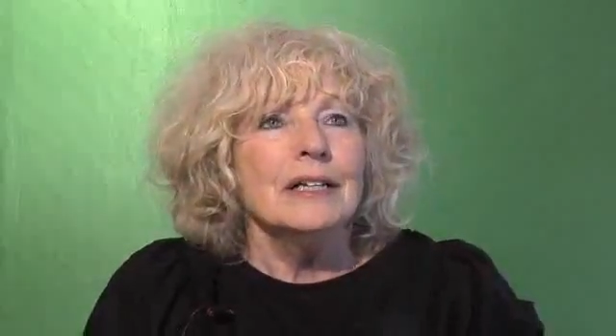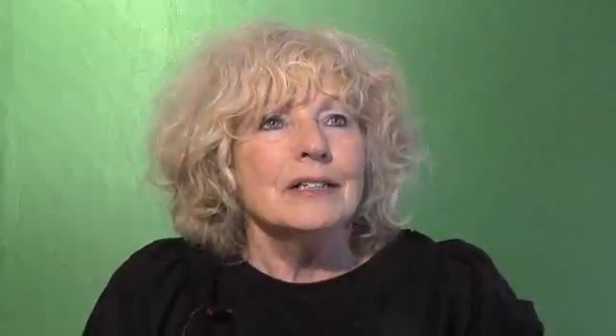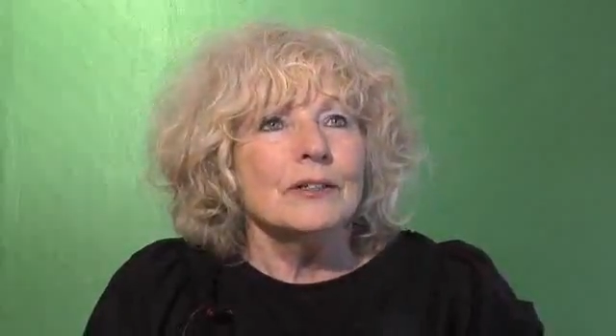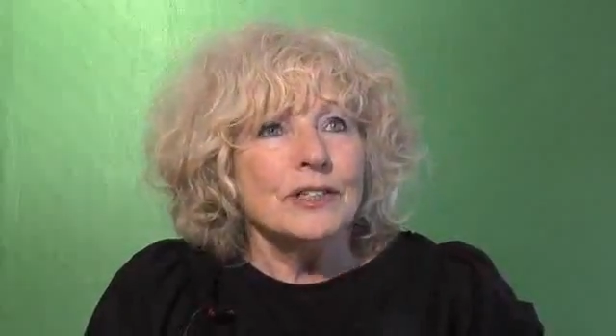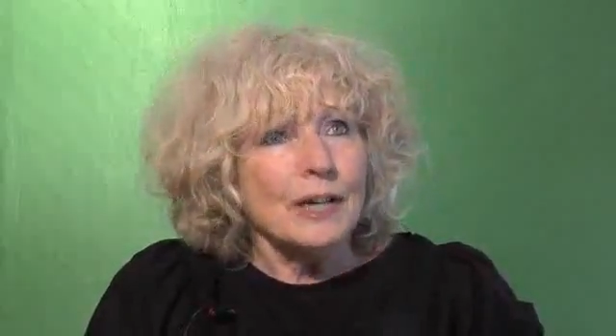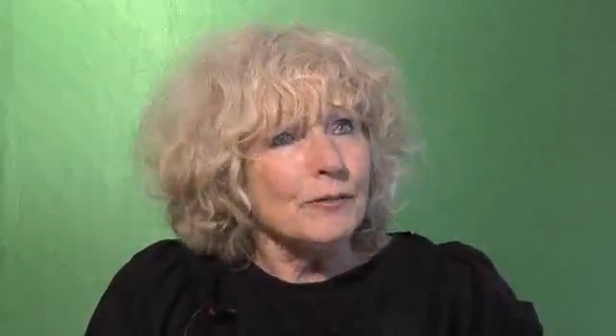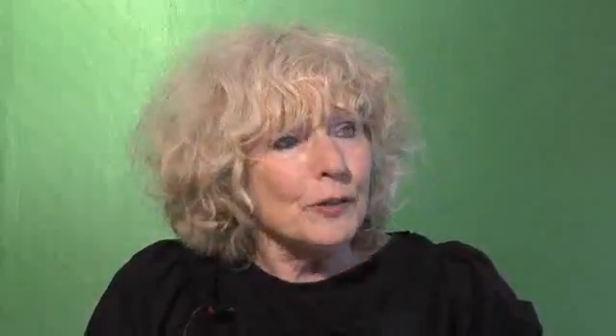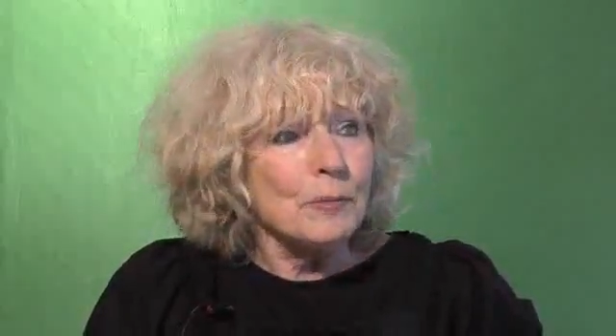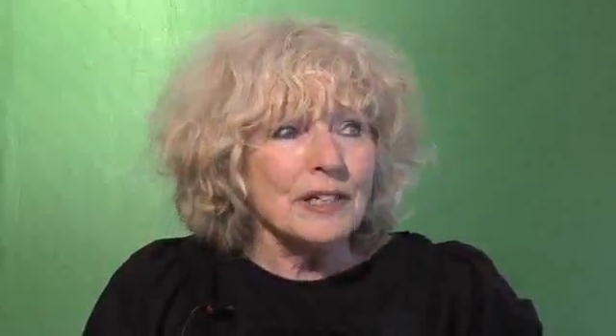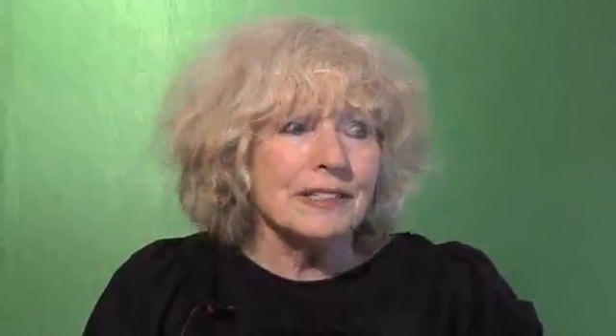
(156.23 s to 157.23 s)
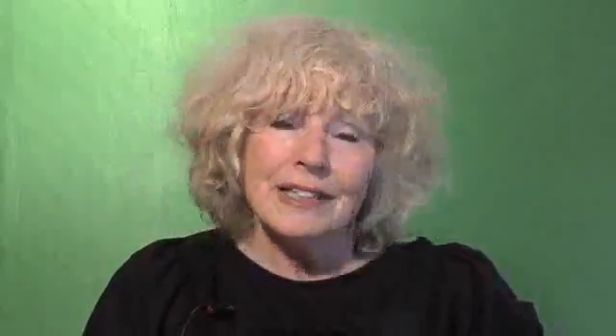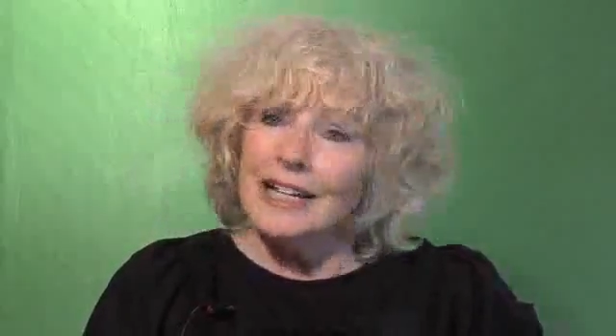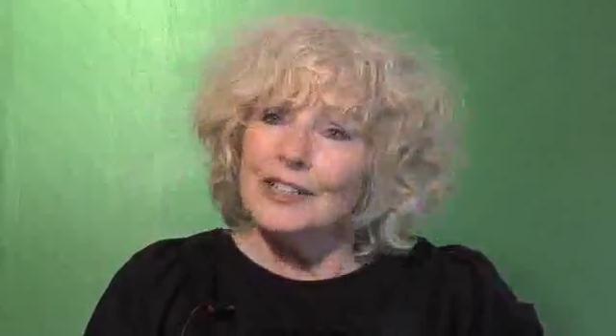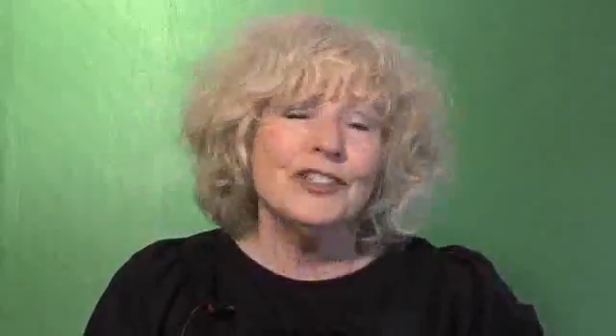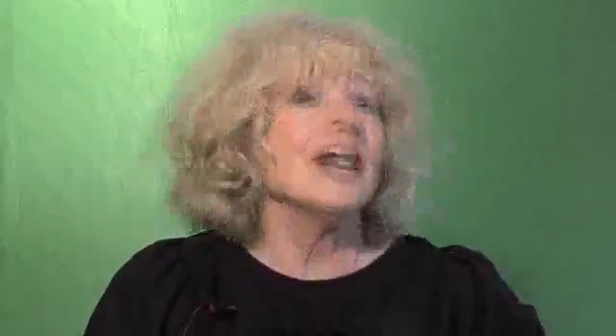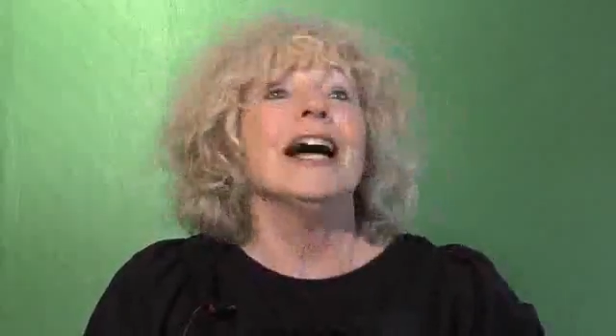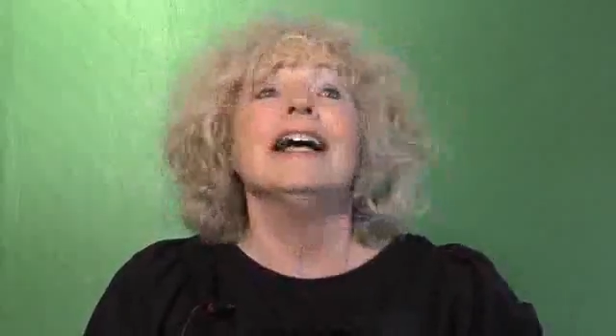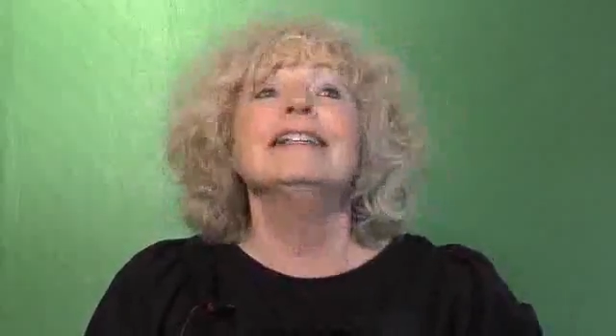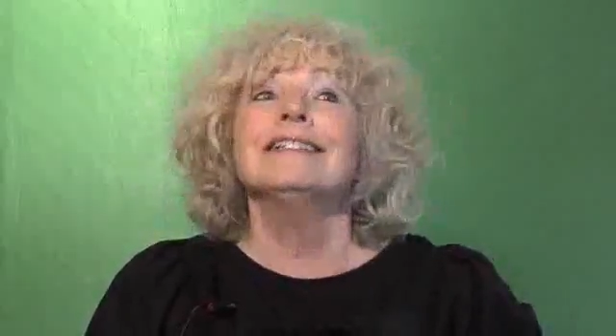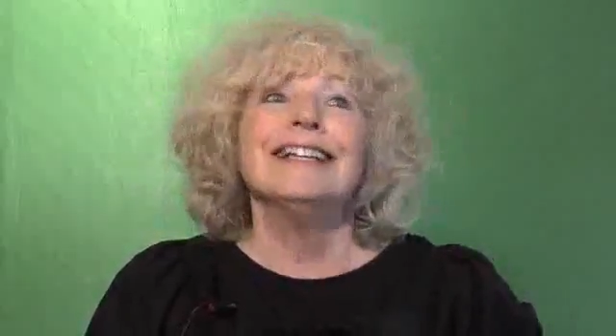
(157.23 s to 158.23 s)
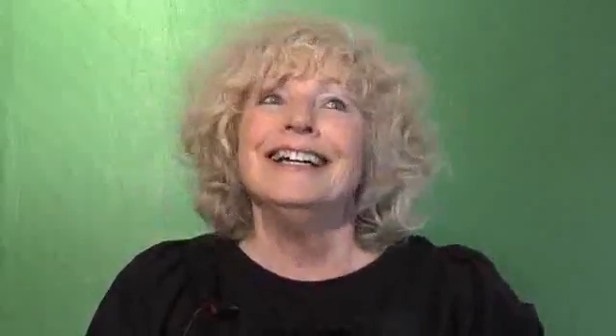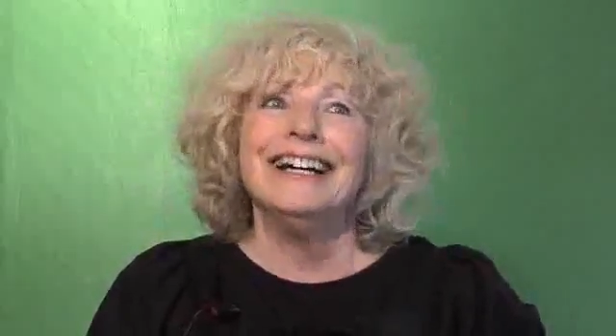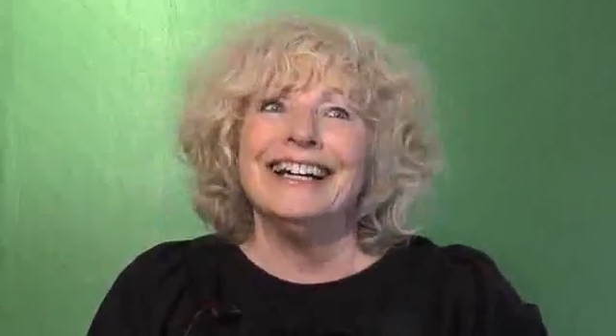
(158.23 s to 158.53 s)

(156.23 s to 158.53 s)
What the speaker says: So Denver must like jazz.